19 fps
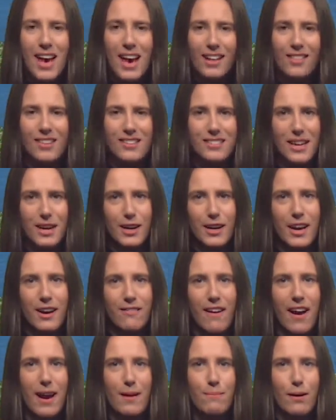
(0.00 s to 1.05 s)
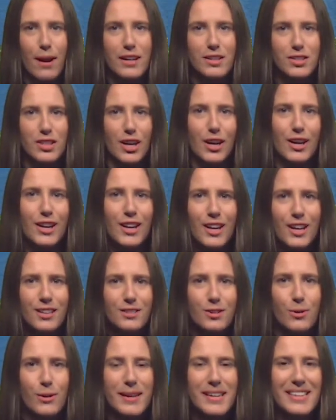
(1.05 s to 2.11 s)
And this area of high pressure,
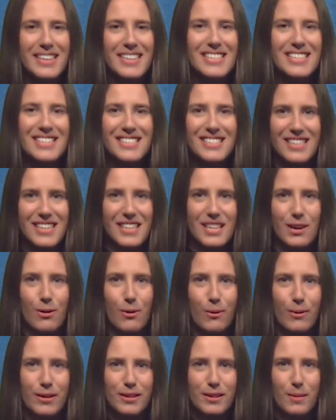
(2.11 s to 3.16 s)
it's going to continue